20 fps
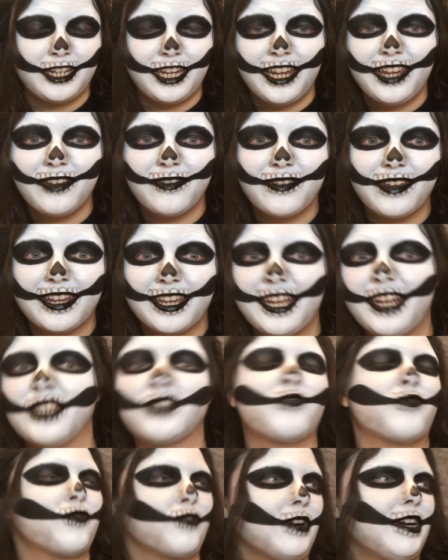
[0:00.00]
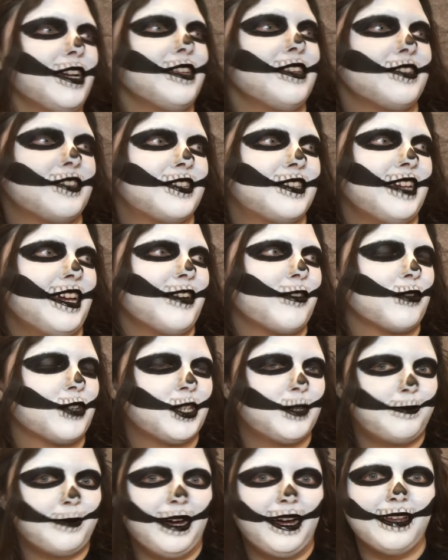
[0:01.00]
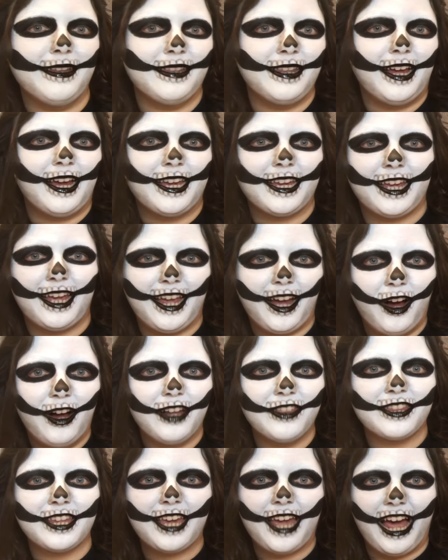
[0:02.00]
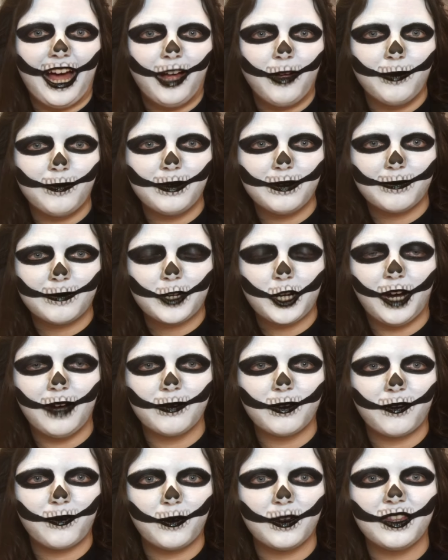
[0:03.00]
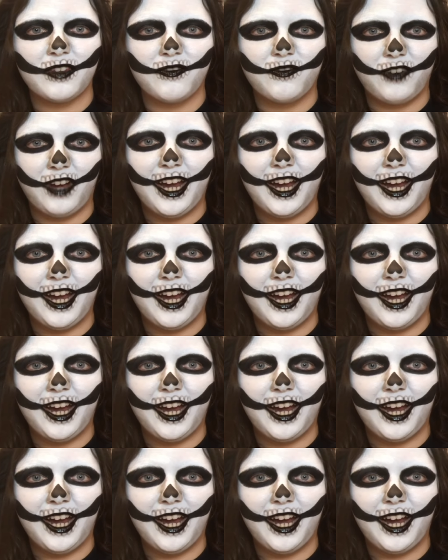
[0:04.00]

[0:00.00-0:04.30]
She even gets front and center spotlight on the album cover for the